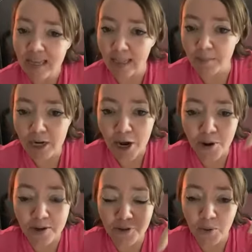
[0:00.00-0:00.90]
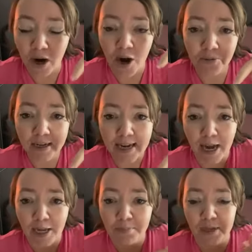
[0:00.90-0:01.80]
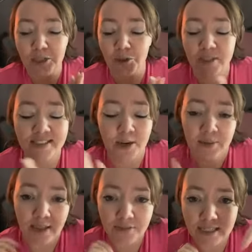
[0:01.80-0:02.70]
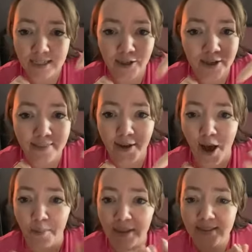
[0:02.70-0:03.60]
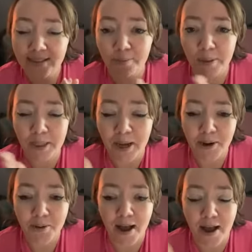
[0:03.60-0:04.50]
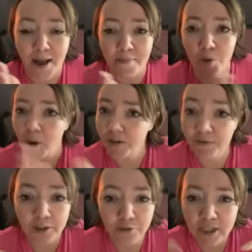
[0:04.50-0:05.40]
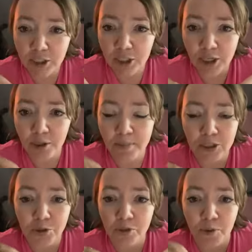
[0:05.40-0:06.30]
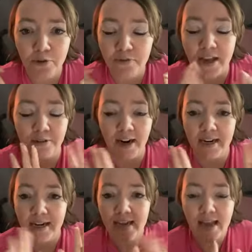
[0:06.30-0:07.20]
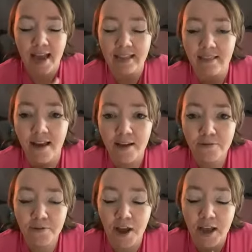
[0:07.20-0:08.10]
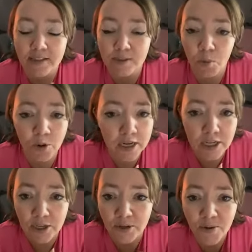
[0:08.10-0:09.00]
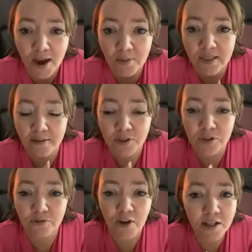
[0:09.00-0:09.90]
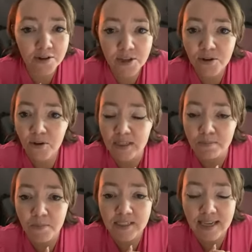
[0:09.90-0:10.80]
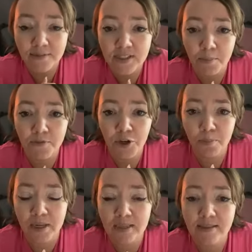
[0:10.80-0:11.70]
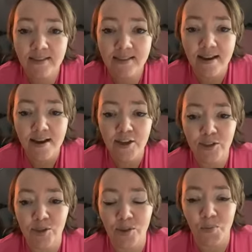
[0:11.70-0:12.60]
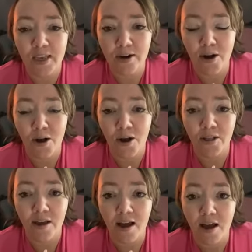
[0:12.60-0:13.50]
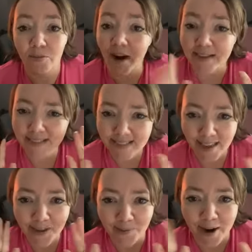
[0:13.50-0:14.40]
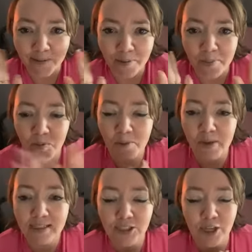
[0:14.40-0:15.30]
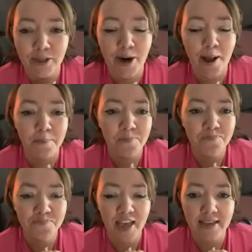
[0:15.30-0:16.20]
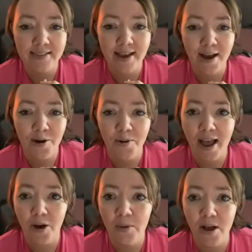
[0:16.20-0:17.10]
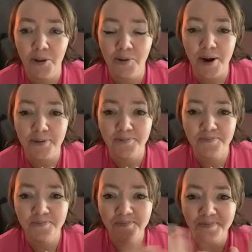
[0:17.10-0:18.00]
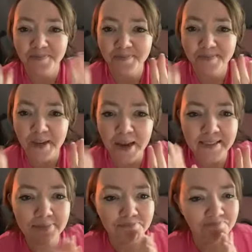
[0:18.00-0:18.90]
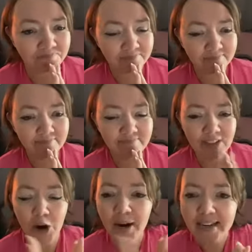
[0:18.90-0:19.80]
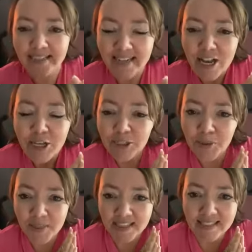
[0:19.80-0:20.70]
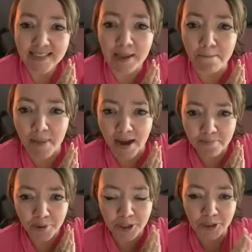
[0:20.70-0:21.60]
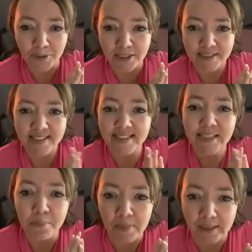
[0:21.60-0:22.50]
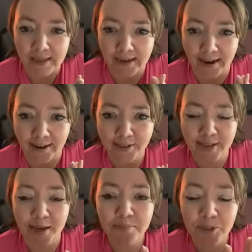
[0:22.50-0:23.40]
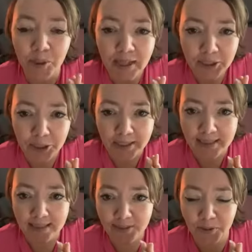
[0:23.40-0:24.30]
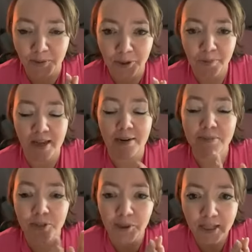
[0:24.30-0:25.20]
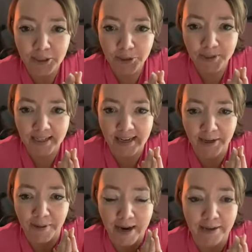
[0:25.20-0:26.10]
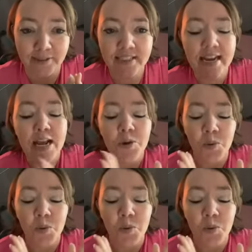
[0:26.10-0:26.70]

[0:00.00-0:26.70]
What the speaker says: Let me know if you are already on Pinterest. I would love to hear in the comments below, or feel free to share your Pinterest profile, right? I love supporting you. I would love to follow you and save some of your pins so that we can all rise together, right? We build each other up. That is how we all grow. Awesome. All right, so this is Mompreneurs to Millionaires. I'm so glad you're in this group, and I'm so glad you're sticking around.